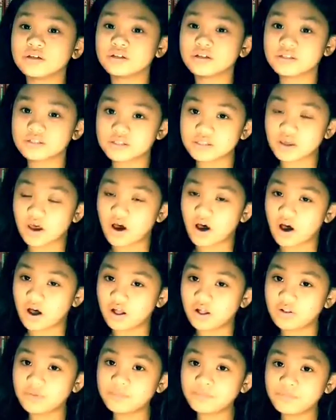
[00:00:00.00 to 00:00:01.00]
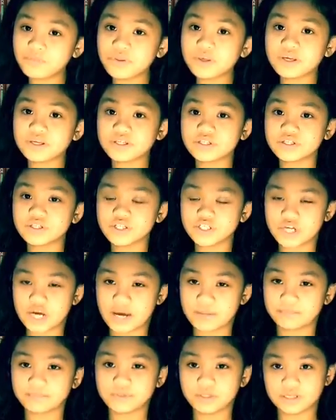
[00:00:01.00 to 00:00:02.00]
Psalm
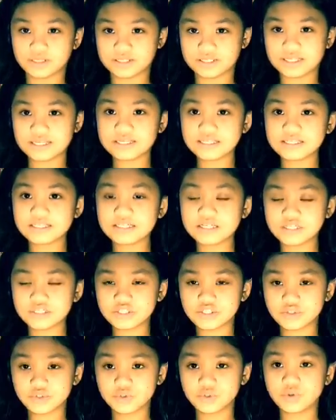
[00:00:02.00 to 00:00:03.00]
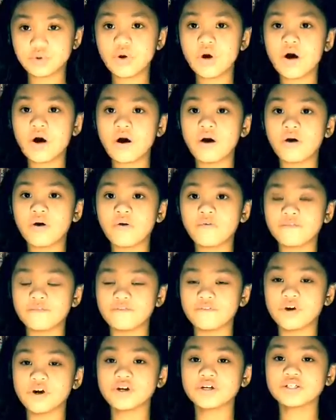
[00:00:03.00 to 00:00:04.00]
chapter 62,
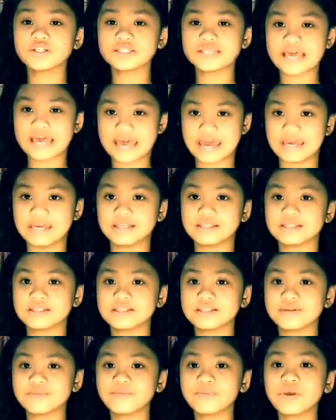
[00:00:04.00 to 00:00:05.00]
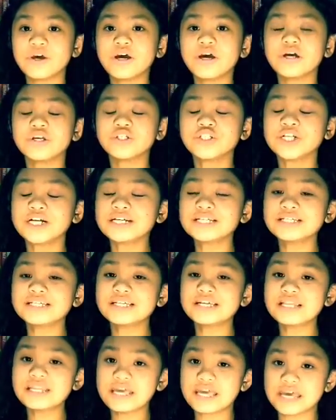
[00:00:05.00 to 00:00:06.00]
verse 8. Trust
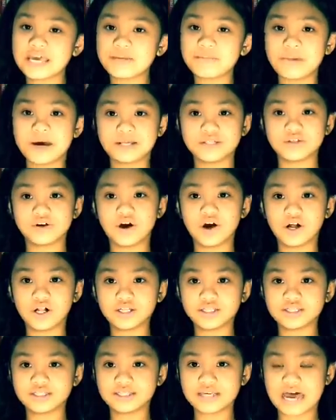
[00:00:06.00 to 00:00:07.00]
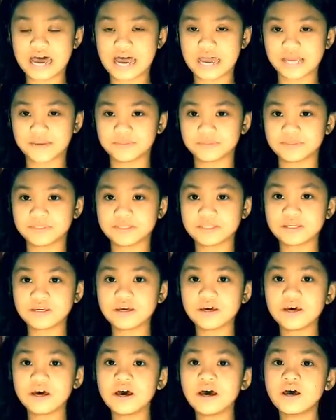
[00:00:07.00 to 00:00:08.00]
in Him at all times,
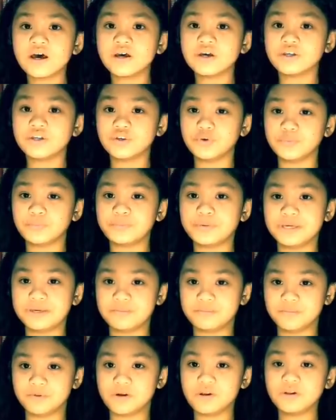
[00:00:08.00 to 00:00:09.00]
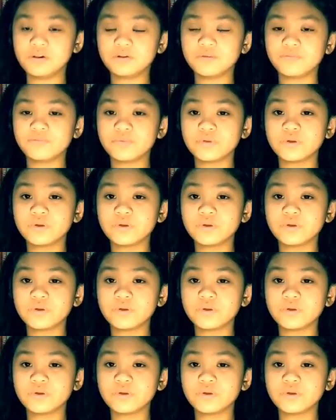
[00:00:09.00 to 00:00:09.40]
you people.